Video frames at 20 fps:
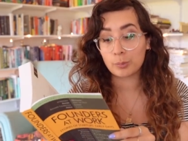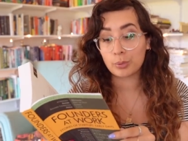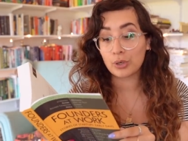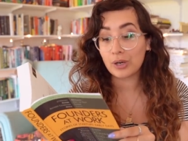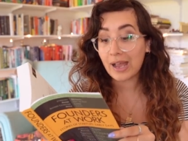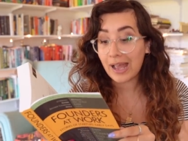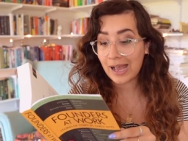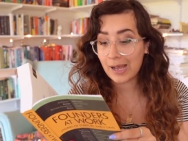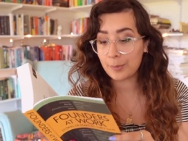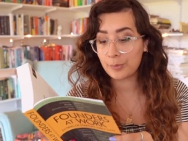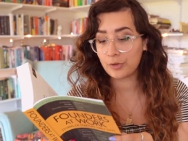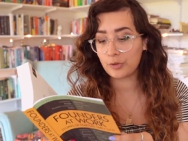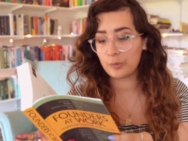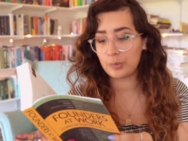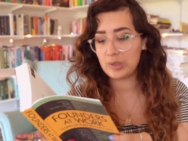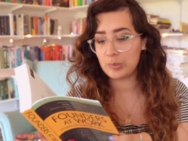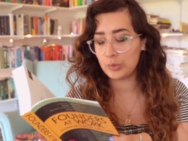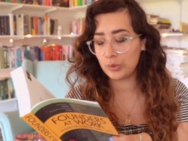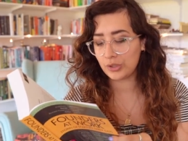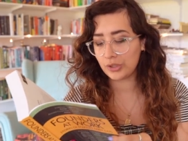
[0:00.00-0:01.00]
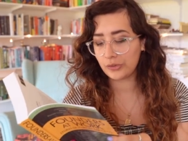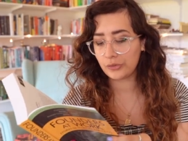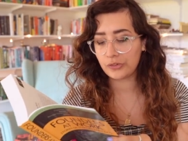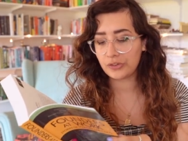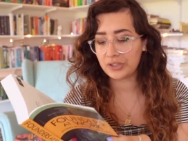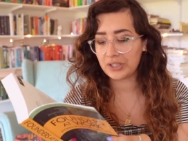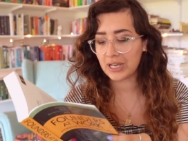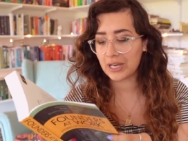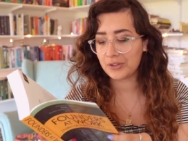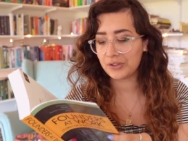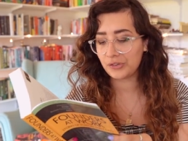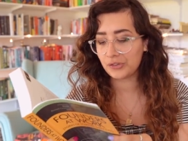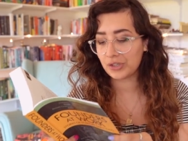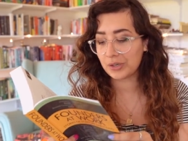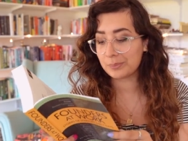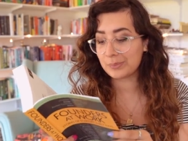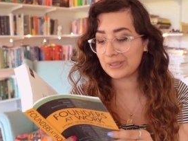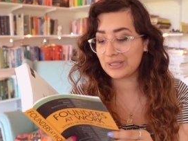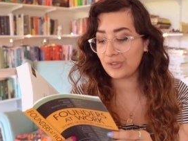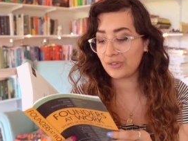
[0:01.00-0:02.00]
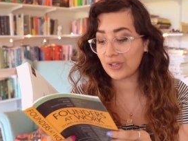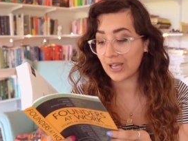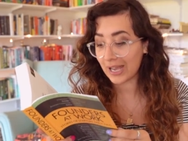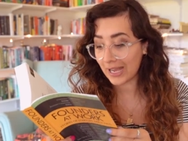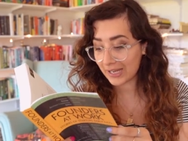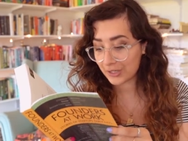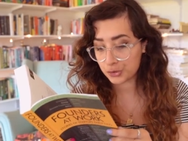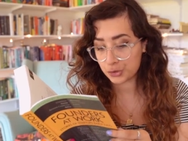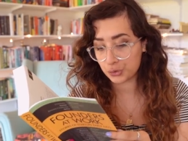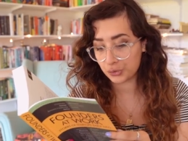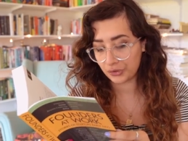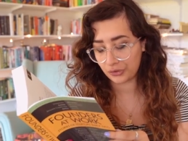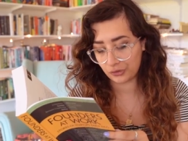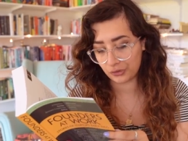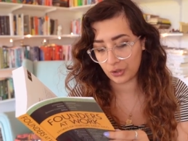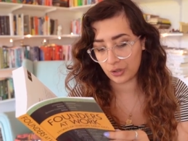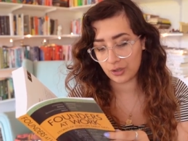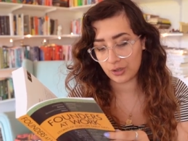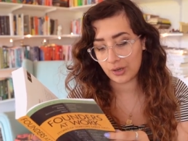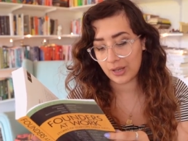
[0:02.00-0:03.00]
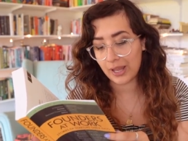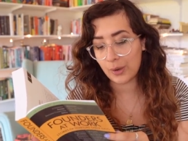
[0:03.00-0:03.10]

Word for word: Perhaps if people can see how these companies actually started,